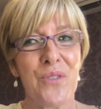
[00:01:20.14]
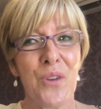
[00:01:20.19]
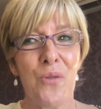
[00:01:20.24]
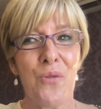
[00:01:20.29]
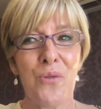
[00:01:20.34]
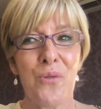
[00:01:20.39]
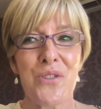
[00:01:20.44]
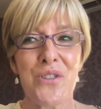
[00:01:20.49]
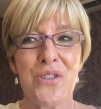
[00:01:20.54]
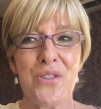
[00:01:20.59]

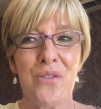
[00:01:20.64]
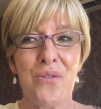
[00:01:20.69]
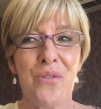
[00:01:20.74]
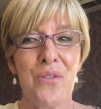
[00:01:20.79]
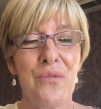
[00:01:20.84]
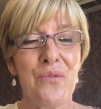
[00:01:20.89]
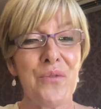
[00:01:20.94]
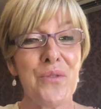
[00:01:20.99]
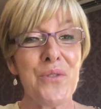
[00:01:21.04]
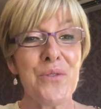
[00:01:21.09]
also
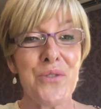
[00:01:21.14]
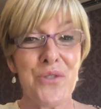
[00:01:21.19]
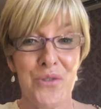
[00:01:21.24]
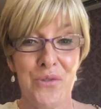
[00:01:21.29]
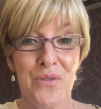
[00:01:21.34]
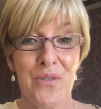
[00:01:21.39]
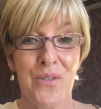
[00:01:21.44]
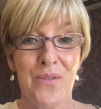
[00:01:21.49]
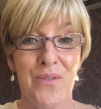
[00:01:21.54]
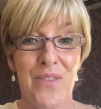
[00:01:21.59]
the
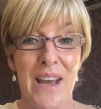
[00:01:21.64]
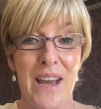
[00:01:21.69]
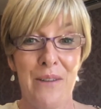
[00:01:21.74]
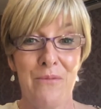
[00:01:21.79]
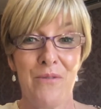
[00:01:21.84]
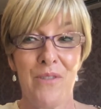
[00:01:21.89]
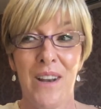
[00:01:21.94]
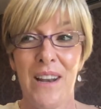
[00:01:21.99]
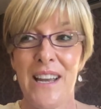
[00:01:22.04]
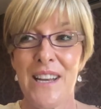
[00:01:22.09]
future of that
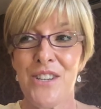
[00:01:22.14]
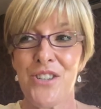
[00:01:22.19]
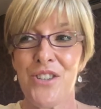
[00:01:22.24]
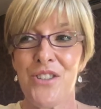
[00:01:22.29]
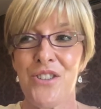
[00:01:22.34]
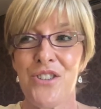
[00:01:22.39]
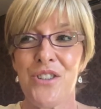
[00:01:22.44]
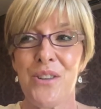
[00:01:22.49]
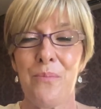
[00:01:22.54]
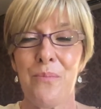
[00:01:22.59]

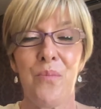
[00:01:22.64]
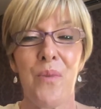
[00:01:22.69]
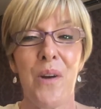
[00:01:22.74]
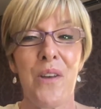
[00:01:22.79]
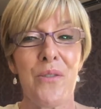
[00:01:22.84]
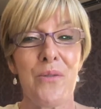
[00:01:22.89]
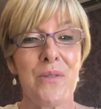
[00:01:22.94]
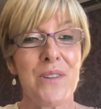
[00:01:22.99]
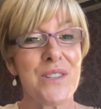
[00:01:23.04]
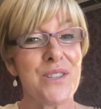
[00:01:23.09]
relationship,
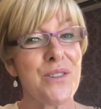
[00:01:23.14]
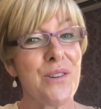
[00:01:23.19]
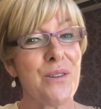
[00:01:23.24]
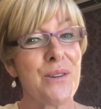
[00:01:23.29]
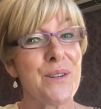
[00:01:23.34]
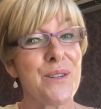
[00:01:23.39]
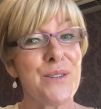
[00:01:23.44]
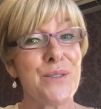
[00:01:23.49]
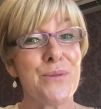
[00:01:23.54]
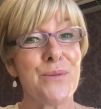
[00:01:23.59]
whether it's
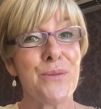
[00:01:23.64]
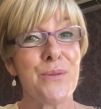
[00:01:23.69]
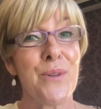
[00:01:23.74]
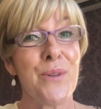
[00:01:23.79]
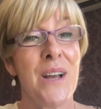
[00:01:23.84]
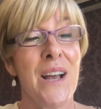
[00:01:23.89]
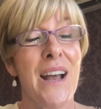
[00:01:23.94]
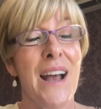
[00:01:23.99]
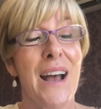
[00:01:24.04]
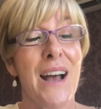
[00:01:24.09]
going to
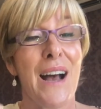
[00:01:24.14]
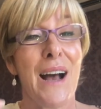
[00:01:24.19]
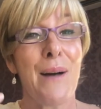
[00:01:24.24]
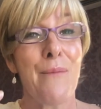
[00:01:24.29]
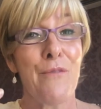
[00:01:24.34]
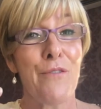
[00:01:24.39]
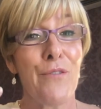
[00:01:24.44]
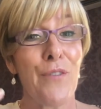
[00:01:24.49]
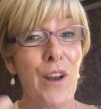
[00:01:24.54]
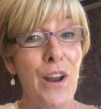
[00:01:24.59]

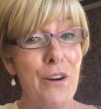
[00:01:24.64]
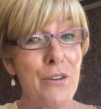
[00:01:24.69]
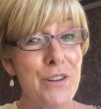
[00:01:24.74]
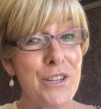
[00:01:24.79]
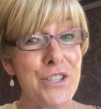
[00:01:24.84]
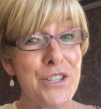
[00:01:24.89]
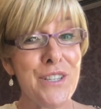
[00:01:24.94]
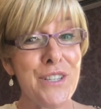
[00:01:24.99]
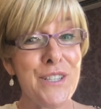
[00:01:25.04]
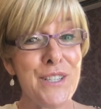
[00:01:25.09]

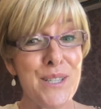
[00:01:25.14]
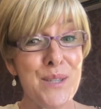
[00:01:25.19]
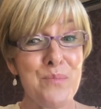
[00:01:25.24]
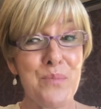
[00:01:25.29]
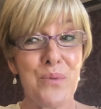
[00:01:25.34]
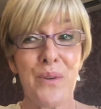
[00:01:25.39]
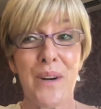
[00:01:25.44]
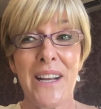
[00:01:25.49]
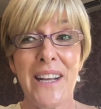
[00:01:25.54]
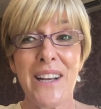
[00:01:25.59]
flourish in
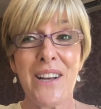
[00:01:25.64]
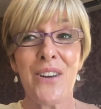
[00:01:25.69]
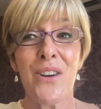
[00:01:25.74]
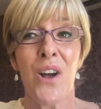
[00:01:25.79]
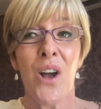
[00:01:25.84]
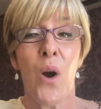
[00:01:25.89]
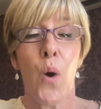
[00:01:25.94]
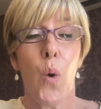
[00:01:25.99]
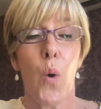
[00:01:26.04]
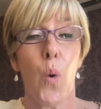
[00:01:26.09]
spring
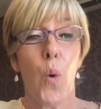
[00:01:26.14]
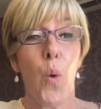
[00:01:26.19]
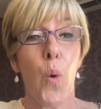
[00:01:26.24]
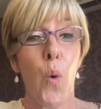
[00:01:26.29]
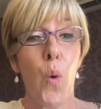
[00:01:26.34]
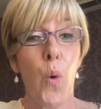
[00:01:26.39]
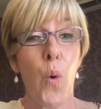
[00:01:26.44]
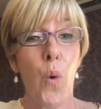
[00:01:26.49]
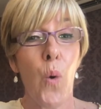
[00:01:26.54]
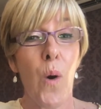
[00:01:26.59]

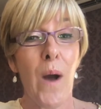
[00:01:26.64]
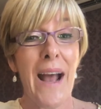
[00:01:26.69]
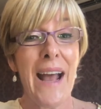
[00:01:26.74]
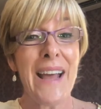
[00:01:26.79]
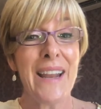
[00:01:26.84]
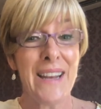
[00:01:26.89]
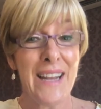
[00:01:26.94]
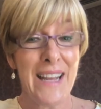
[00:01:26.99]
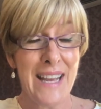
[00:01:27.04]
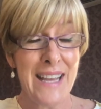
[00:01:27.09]

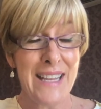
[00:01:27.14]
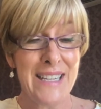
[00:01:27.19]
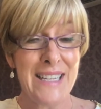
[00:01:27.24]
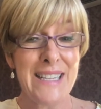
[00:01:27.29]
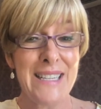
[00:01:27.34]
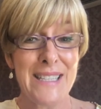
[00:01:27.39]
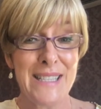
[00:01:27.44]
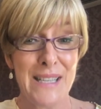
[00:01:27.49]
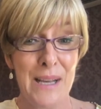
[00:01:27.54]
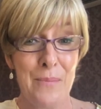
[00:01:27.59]
and
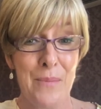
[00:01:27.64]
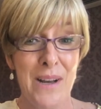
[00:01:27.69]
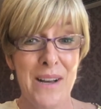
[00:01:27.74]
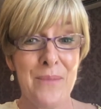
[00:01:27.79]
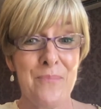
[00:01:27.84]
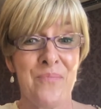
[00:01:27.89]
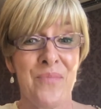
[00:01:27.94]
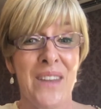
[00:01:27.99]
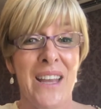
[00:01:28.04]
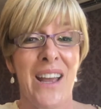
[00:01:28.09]
in
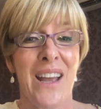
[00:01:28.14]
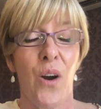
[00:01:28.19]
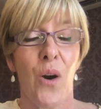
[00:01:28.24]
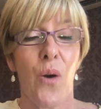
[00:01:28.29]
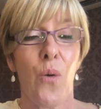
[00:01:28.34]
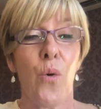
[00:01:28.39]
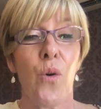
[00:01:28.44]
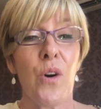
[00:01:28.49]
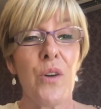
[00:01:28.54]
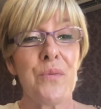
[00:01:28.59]
summer,
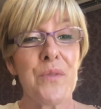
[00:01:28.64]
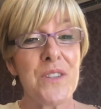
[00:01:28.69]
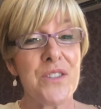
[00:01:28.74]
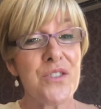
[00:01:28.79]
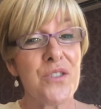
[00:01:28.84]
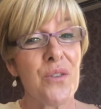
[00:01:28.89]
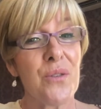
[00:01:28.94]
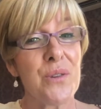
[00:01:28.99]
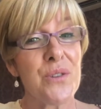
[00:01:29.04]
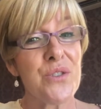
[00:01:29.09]
or if
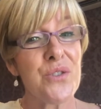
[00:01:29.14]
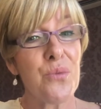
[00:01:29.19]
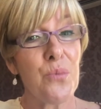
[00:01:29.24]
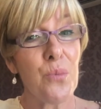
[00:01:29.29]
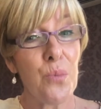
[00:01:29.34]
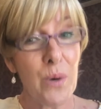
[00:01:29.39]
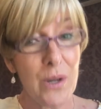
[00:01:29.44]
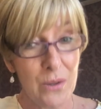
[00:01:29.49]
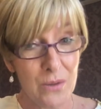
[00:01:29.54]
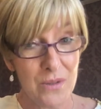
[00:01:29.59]
it's going to
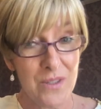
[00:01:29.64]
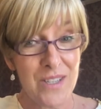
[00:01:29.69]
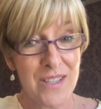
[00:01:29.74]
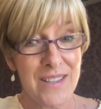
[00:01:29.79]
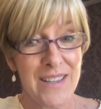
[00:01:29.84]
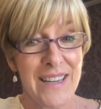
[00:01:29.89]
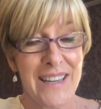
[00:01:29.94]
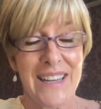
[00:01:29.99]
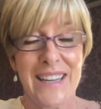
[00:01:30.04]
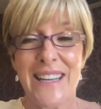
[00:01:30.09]
wilt
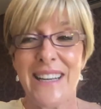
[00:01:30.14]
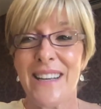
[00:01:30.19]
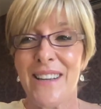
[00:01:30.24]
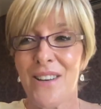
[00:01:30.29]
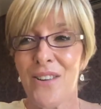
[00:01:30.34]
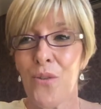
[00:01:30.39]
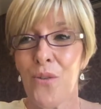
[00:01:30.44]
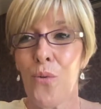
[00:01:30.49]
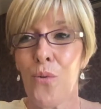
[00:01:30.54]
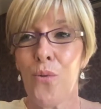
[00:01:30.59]

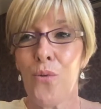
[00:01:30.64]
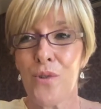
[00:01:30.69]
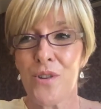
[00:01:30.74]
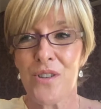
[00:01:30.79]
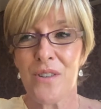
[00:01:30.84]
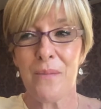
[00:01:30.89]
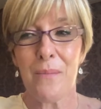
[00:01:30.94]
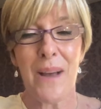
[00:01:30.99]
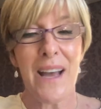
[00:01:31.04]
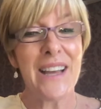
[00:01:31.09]
in
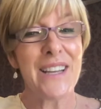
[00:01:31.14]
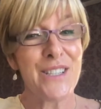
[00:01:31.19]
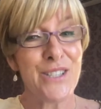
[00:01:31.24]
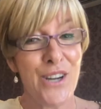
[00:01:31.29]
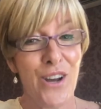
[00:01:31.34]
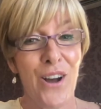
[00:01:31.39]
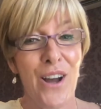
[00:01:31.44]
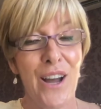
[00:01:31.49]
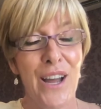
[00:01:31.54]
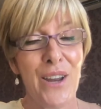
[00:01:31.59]
autumn and
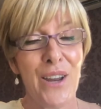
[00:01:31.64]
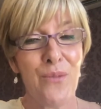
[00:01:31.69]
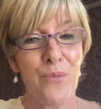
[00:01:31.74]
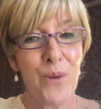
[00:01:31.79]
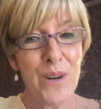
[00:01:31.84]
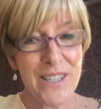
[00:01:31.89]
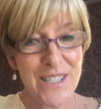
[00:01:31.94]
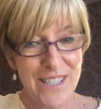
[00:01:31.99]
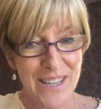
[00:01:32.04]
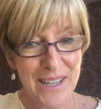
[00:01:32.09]
die in
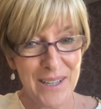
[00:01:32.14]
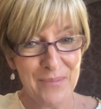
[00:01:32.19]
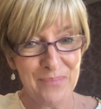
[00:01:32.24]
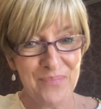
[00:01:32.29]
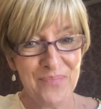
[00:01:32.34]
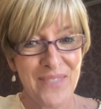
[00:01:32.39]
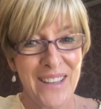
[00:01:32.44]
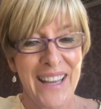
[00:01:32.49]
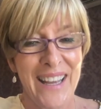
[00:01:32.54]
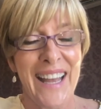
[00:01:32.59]
winter.
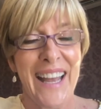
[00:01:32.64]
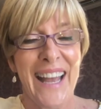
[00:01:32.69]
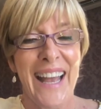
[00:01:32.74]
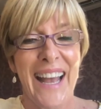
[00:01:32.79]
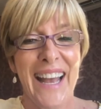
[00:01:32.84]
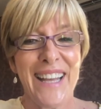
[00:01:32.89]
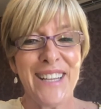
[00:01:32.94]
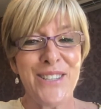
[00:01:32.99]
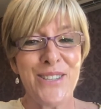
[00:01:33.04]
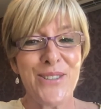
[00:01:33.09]

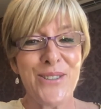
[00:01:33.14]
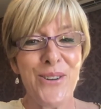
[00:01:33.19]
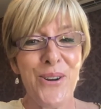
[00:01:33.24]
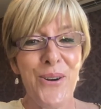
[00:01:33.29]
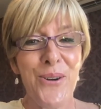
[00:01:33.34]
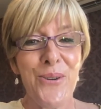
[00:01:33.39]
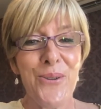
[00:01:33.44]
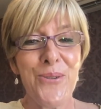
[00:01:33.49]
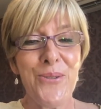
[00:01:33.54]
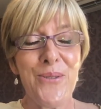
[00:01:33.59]
And
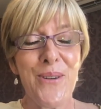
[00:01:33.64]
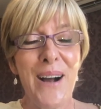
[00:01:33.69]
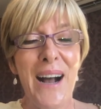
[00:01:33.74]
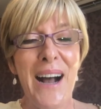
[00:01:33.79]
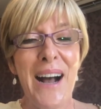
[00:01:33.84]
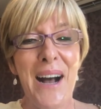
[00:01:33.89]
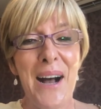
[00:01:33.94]
so